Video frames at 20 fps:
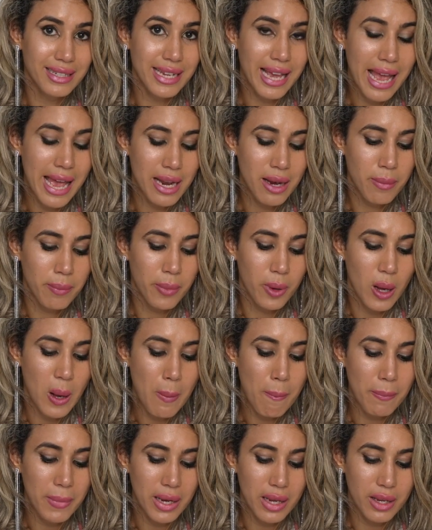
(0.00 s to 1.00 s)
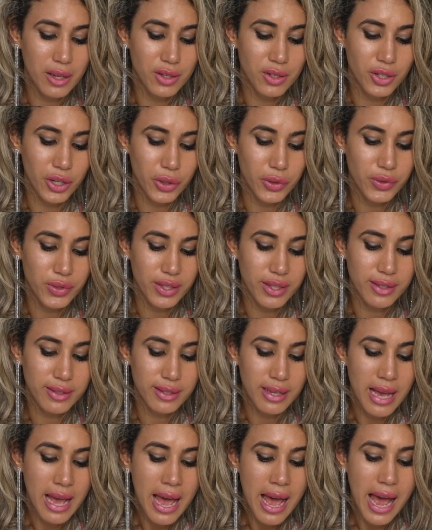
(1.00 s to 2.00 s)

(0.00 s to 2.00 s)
10 per million doses,